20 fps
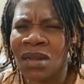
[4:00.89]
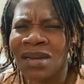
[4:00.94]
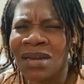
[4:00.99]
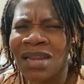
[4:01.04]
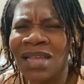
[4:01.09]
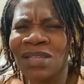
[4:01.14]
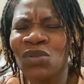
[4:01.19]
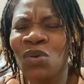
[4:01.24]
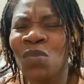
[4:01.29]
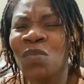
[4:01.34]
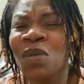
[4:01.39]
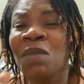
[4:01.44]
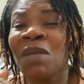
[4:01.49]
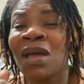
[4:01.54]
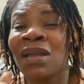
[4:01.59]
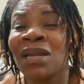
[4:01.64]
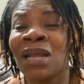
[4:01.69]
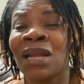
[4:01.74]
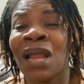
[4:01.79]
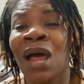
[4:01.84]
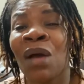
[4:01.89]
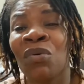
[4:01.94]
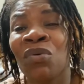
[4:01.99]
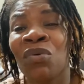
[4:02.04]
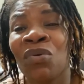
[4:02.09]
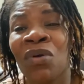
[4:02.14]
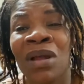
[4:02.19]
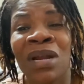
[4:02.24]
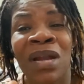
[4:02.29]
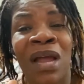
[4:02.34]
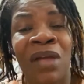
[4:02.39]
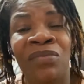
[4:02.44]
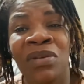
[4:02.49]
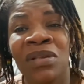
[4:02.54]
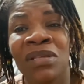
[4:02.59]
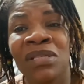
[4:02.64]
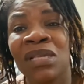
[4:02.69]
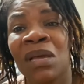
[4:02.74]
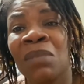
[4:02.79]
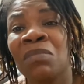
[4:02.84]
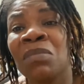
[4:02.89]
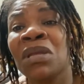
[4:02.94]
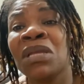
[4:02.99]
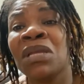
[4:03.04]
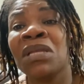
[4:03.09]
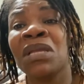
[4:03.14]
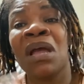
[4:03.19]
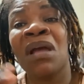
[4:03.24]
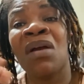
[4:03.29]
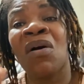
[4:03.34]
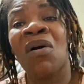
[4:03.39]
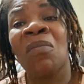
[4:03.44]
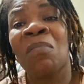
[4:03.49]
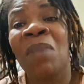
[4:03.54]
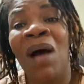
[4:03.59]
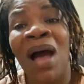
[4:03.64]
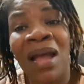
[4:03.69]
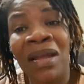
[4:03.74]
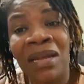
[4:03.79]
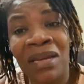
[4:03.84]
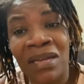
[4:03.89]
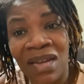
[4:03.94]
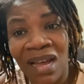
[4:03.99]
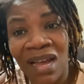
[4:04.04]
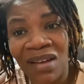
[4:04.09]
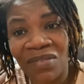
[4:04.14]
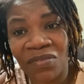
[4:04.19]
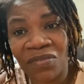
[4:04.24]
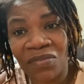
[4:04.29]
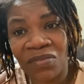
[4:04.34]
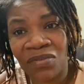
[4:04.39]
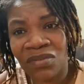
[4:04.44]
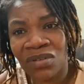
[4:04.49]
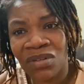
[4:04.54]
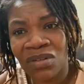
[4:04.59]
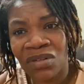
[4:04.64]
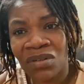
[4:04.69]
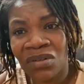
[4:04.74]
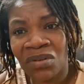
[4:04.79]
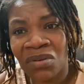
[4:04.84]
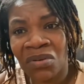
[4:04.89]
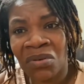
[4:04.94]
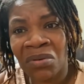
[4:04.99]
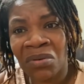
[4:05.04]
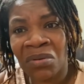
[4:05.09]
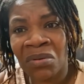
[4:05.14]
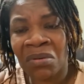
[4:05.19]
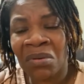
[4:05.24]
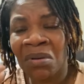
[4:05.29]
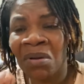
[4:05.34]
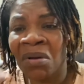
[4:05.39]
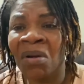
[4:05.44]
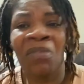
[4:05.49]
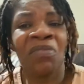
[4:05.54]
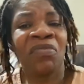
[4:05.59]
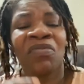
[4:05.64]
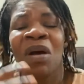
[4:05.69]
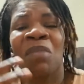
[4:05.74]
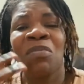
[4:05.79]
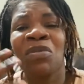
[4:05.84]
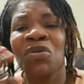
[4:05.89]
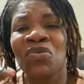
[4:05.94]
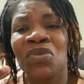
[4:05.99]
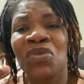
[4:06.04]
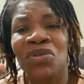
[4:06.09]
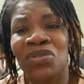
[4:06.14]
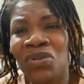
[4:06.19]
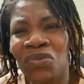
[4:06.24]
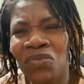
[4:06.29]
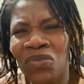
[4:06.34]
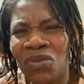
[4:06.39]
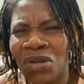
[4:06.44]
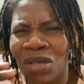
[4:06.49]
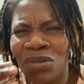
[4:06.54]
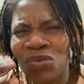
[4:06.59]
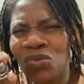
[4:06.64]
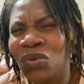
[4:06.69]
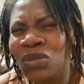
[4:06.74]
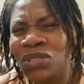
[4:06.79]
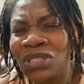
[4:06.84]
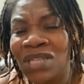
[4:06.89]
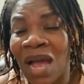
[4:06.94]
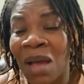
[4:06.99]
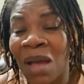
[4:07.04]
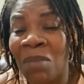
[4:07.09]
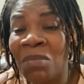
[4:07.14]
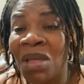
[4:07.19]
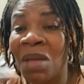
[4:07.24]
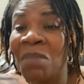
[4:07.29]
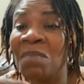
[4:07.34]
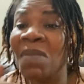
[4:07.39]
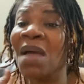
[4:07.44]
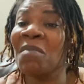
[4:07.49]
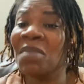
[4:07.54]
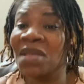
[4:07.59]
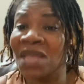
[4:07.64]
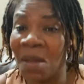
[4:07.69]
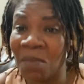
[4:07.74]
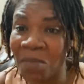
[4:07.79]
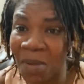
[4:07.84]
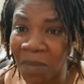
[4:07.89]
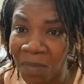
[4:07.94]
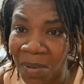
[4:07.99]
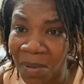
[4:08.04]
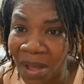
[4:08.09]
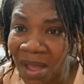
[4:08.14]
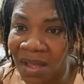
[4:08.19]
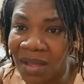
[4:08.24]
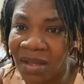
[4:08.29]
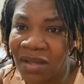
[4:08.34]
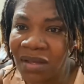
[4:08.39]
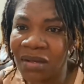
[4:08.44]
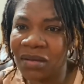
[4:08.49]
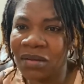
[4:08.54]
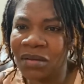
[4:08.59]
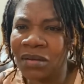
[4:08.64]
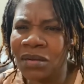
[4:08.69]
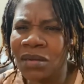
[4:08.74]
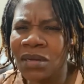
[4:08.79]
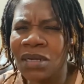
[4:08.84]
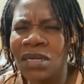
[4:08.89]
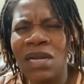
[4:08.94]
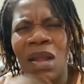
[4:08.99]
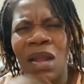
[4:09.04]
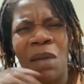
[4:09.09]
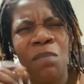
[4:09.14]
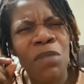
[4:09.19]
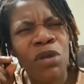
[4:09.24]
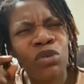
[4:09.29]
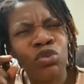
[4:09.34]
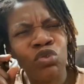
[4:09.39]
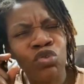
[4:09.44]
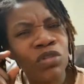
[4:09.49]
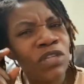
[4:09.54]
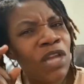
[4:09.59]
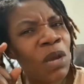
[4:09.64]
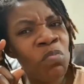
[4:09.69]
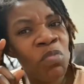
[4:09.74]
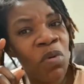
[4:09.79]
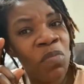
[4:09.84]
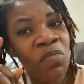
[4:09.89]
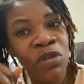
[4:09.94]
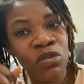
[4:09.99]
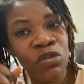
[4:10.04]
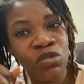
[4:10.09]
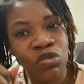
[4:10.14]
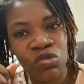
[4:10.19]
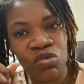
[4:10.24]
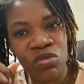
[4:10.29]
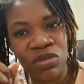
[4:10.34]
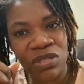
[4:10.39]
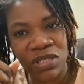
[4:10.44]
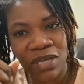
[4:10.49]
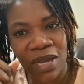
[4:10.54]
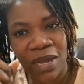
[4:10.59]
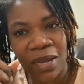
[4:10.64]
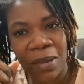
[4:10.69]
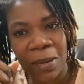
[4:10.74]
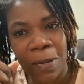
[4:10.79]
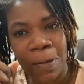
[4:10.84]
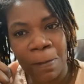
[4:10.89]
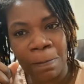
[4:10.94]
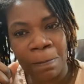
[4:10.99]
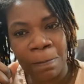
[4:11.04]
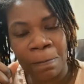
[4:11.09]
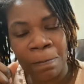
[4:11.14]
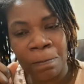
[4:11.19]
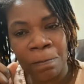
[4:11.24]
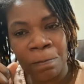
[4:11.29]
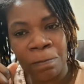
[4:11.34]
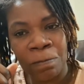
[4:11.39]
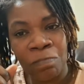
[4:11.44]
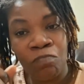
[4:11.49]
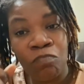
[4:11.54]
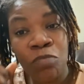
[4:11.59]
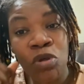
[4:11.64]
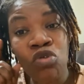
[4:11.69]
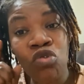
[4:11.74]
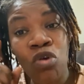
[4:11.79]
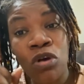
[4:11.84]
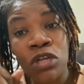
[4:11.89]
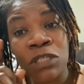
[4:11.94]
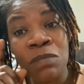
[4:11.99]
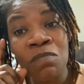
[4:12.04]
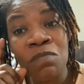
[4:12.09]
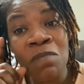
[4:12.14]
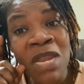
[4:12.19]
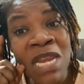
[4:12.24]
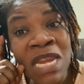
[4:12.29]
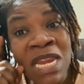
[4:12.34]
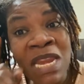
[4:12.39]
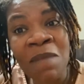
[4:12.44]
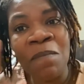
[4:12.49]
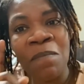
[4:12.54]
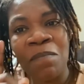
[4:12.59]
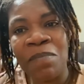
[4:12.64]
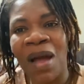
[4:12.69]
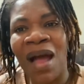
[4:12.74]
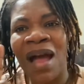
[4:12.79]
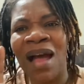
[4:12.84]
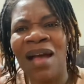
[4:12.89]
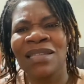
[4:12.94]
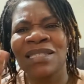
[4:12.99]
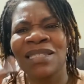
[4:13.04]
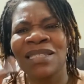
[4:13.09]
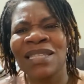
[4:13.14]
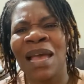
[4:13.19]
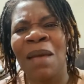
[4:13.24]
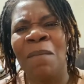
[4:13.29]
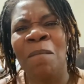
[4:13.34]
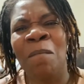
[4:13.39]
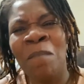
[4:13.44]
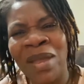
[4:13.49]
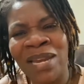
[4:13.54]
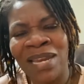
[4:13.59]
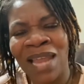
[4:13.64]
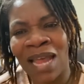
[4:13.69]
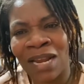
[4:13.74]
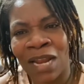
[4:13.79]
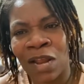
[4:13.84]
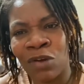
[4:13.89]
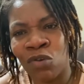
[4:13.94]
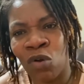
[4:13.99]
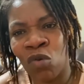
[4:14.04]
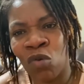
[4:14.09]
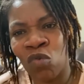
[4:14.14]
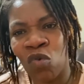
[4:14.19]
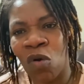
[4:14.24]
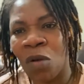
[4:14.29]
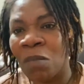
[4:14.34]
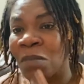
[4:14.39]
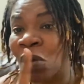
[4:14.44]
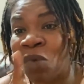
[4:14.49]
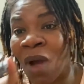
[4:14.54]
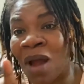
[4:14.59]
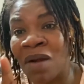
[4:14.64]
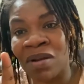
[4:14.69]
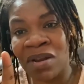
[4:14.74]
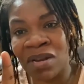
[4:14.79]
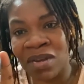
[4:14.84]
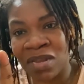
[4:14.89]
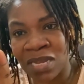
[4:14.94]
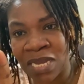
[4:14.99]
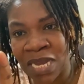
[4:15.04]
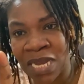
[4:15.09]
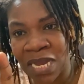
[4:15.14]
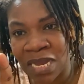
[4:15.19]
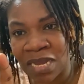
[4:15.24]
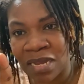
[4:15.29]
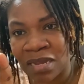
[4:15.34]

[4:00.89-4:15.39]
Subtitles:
Na se obe me na da ko na dwen se me nye oba enough. Farming ko ti hwe na se o ja me e be me ya papa. Na me su ne mbo me su nche. Because me nim pa se me na na don ko me worry ni ye.